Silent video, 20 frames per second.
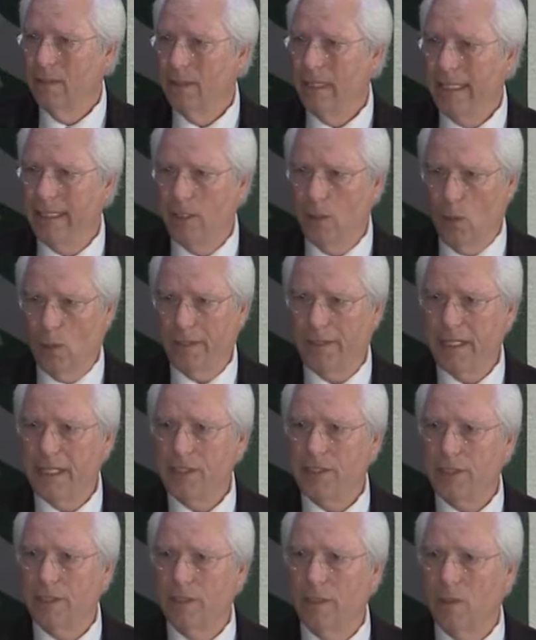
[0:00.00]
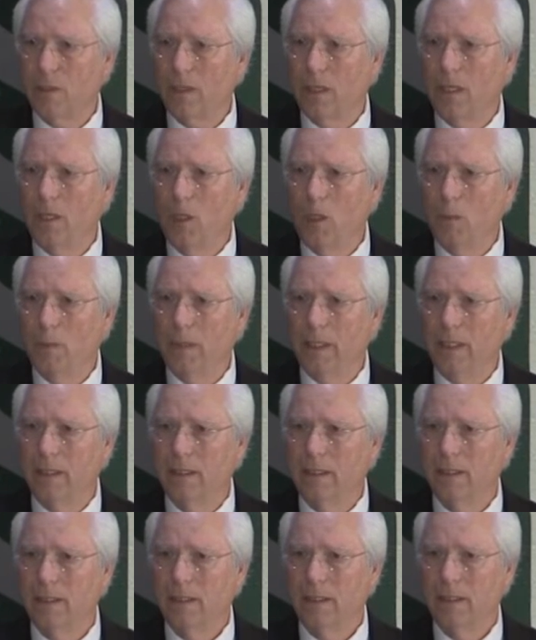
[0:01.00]
in northeastern
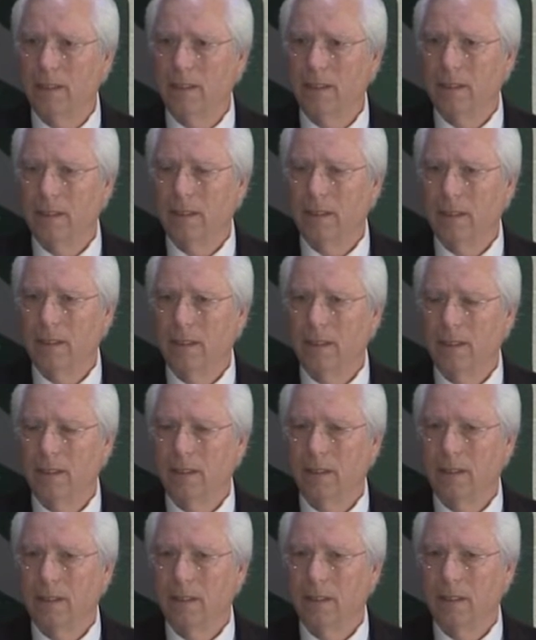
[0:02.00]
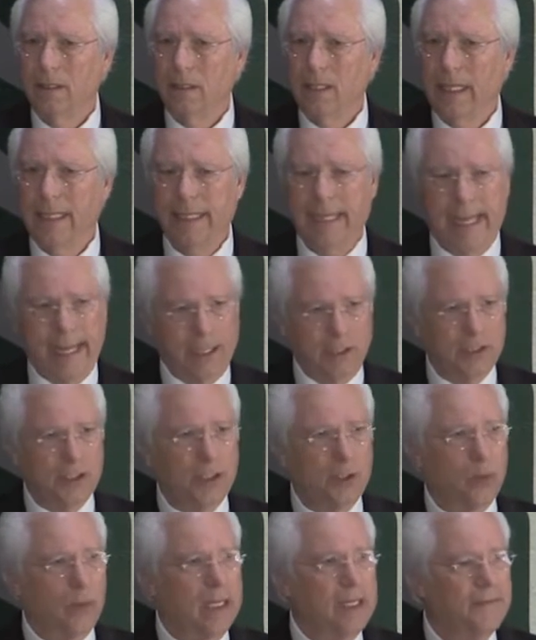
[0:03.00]
Oklahoma
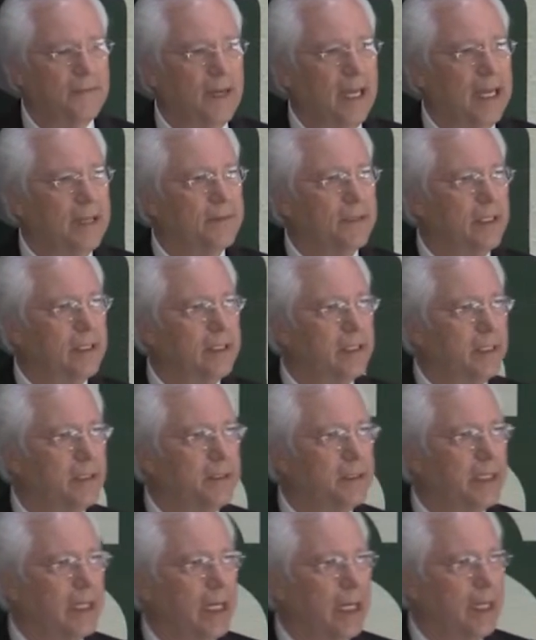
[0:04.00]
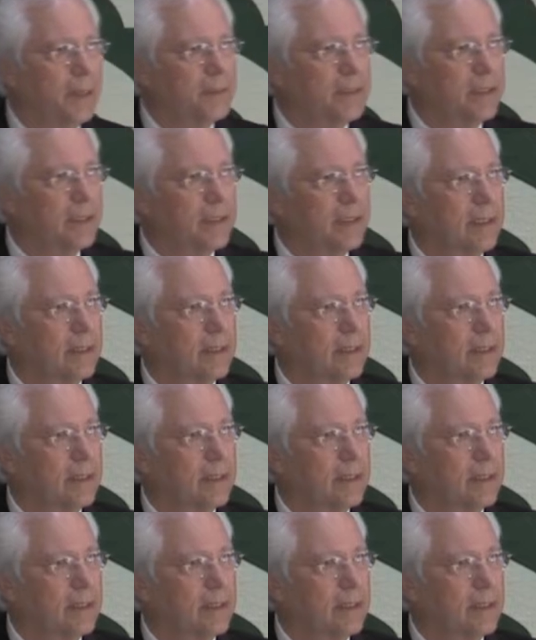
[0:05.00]
announced 2,500 new jobs.